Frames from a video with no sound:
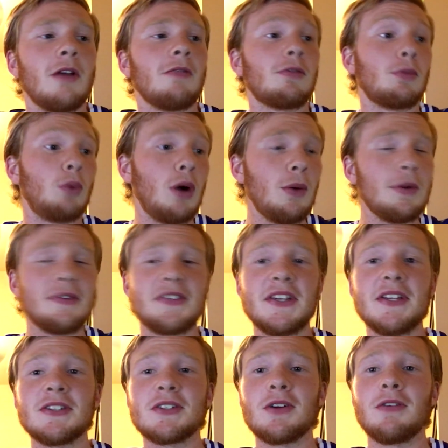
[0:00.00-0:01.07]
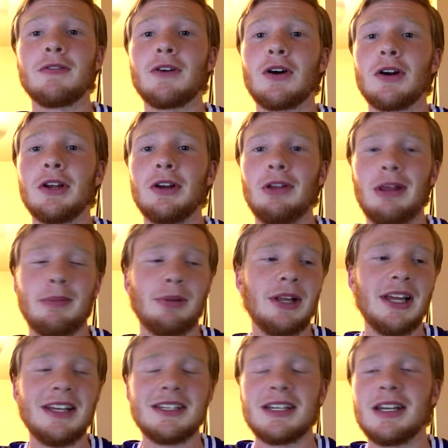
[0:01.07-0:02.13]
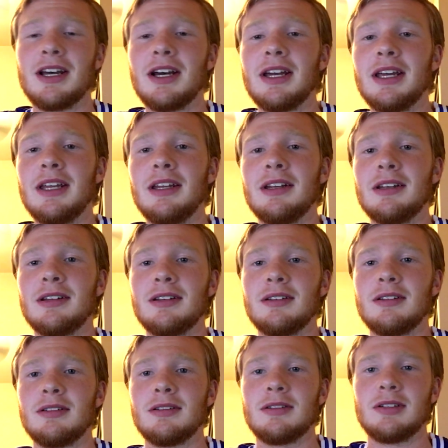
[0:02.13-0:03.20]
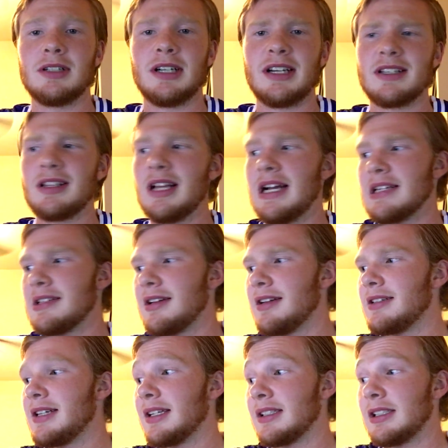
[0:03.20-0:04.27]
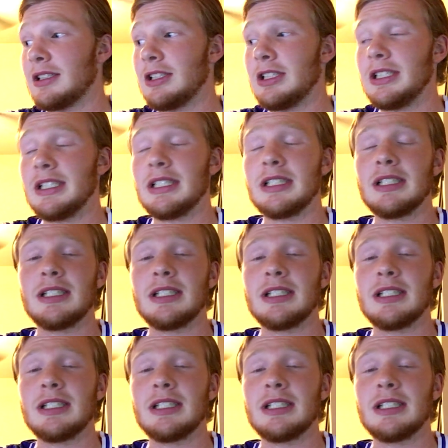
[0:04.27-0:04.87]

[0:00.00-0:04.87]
From what we've seen so far, you know, they played tonight, or I guess last night technically,